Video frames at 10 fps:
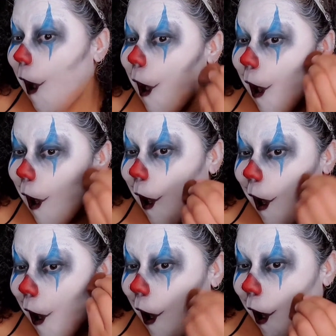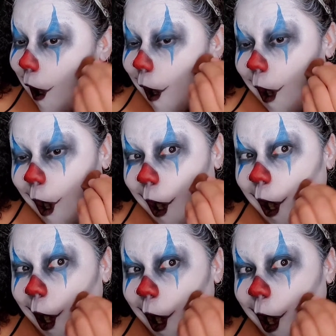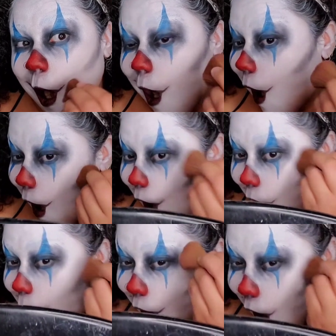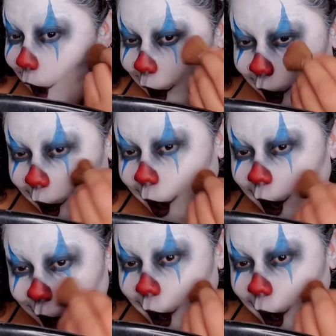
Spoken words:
Start at the hairline where my ear is.